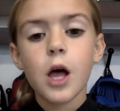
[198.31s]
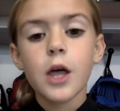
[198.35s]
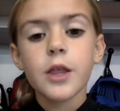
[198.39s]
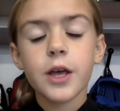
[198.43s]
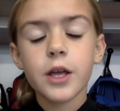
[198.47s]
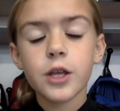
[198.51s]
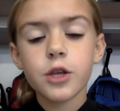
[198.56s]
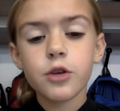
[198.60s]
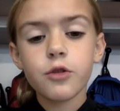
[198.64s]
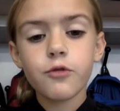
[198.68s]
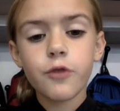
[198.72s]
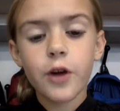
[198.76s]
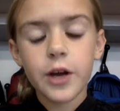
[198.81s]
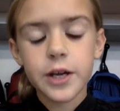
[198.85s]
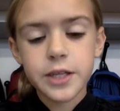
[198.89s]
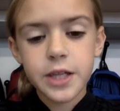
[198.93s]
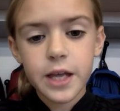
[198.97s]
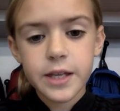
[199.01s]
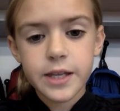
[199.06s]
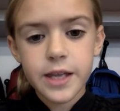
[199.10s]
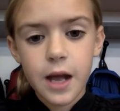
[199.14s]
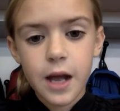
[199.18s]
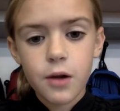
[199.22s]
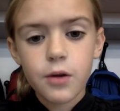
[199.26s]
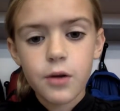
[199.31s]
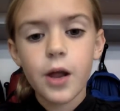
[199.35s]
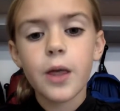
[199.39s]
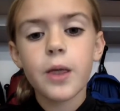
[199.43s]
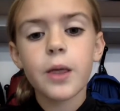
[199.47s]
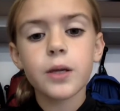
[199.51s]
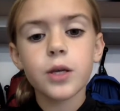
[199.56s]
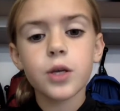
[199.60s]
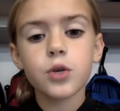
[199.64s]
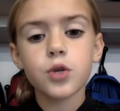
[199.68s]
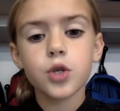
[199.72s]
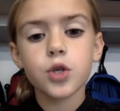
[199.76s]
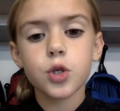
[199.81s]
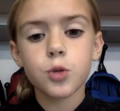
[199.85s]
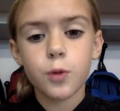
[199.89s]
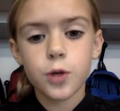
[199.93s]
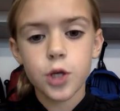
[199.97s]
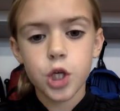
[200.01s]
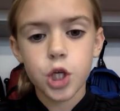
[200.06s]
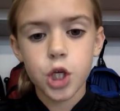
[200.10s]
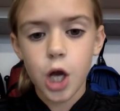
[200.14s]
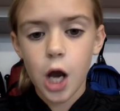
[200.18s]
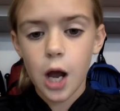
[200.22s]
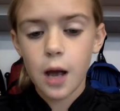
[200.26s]
then you write that down, and then you
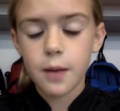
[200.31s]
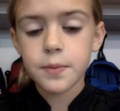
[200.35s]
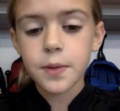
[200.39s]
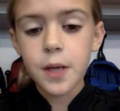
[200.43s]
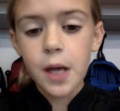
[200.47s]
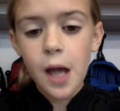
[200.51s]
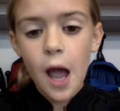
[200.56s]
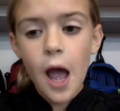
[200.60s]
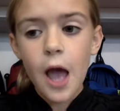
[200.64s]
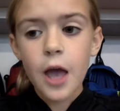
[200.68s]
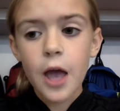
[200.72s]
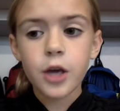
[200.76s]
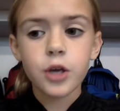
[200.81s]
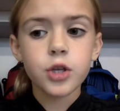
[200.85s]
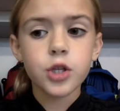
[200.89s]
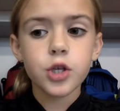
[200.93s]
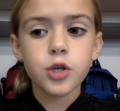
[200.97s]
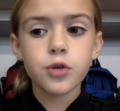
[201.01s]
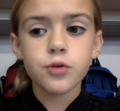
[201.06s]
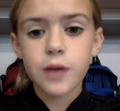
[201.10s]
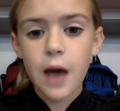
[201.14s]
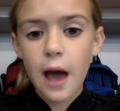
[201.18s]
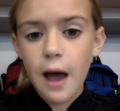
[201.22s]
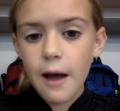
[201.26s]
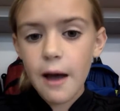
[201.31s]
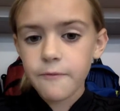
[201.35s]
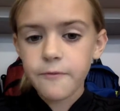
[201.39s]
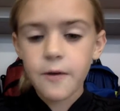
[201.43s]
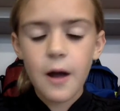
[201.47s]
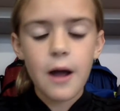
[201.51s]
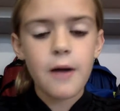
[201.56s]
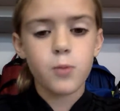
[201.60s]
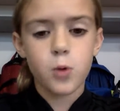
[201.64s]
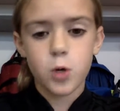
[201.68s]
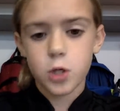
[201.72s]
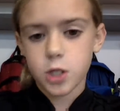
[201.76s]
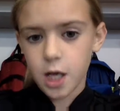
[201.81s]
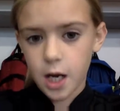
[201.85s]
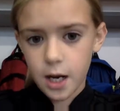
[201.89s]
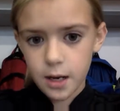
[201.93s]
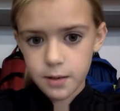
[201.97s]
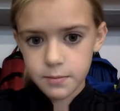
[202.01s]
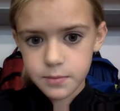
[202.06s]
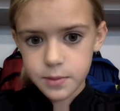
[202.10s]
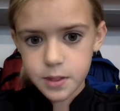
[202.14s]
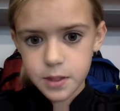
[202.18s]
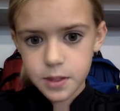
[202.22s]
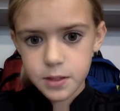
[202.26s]
switch jobs, and you do that 5 more
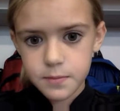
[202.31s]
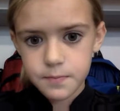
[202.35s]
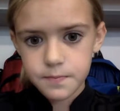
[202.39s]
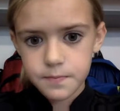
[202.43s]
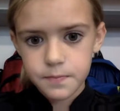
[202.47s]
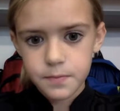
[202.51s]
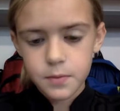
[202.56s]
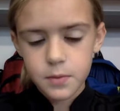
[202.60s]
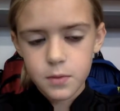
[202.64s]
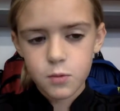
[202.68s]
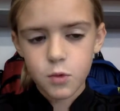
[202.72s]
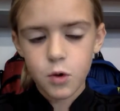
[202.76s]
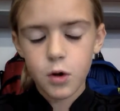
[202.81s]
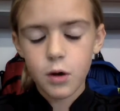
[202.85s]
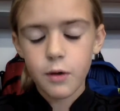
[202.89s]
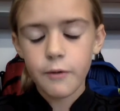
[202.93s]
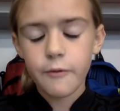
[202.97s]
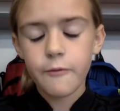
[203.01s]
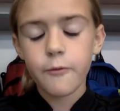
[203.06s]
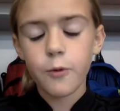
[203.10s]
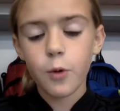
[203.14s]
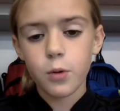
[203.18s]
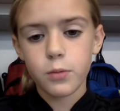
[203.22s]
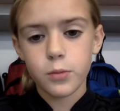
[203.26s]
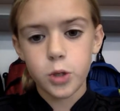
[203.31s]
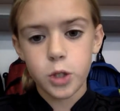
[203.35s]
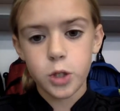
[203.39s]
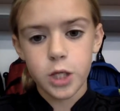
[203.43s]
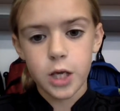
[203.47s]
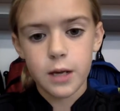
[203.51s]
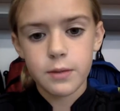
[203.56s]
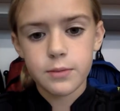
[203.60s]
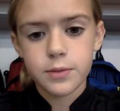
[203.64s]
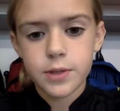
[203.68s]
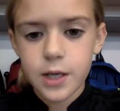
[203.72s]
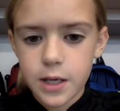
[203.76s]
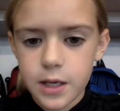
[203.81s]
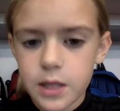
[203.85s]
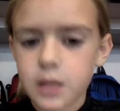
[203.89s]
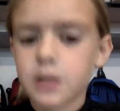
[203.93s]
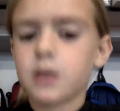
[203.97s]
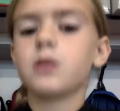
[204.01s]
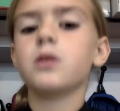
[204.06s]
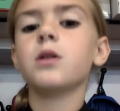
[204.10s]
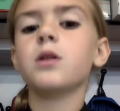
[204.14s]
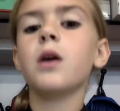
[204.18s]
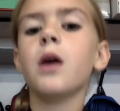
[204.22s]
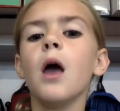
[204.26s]
times. Well, 4 more times
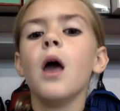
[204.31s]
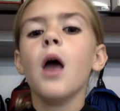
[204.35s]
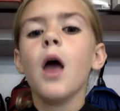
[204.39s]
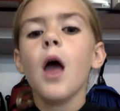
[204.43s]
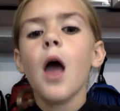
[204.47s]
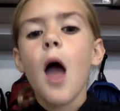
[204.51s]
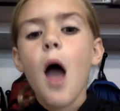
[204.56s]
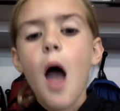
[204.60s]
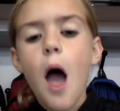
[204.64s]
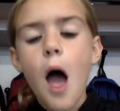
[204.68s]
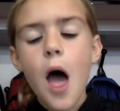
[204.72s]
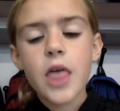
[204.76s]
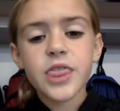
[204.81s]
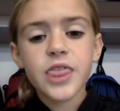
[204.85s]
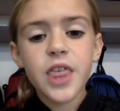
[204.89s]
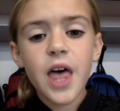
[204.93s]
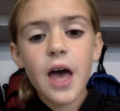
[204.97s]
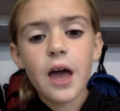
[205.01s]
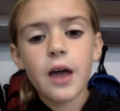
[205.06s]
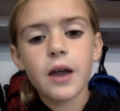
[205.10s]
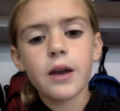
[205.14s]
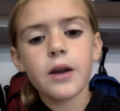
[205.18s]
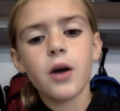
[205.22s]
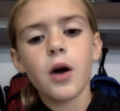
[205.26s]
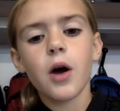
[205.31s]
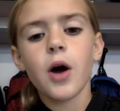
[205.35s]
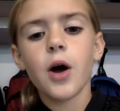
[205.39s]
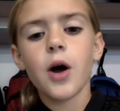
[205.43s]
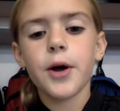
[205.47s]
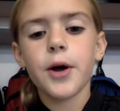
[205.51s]
technically. And then